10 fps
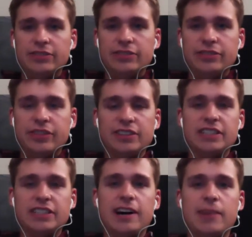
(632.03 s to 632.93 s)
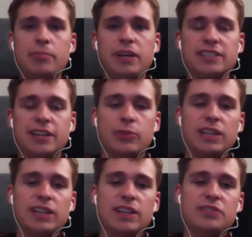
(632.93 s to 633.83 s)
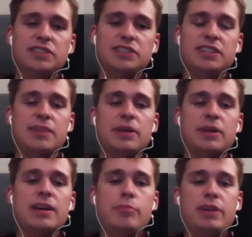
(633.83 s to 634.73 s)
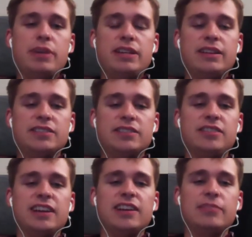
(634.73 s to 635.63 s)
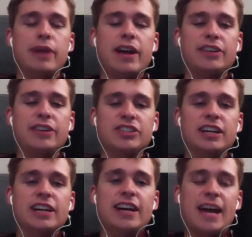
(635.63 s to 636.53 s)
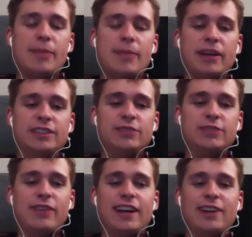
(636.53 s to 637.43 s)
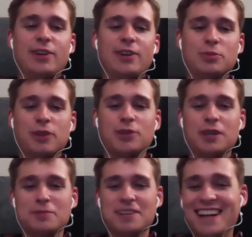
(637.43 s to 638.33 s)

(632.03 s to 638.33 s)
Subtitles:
things to come because I'd really love to see them beat the stinking Bears and my least favorite head coach, Mark Trestman.